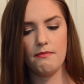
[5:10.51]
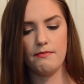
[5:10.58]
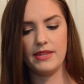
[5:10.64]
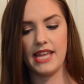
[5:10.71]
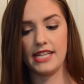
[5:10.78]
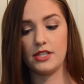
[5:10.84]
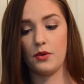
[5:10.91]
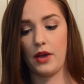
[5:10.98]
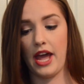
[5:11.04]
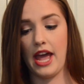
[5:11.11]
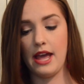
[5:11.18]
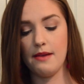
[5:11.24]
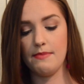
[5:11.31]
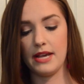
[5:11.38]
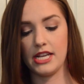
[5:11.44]
but that's
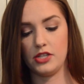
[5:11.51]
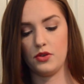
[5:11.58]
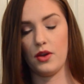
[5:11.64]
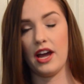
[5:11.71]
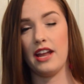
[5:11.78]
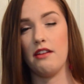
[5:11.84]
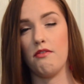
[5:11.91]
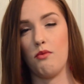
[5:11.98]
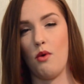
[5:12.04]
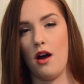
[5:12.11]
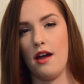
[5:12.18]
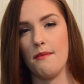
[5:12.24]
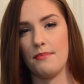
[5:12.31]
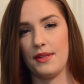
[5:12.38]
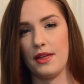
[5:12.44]
okay because you kind of
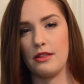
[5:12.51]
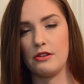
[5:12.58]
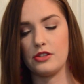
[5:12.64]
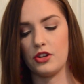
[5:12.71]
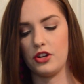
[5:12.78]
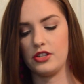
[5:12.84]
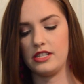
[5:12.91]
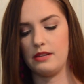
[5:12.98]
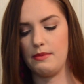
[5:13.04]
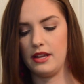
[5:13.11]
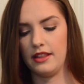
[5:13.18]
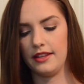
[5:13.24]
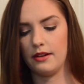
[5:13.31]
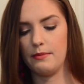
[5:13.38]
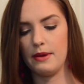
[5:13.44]
want pleather skirts to be
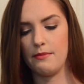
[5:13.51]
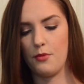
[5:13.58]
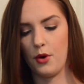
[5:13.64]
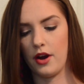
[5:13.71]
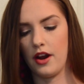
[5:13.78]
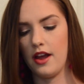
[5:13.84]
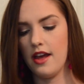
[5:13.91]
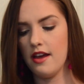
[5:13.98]
a little bit more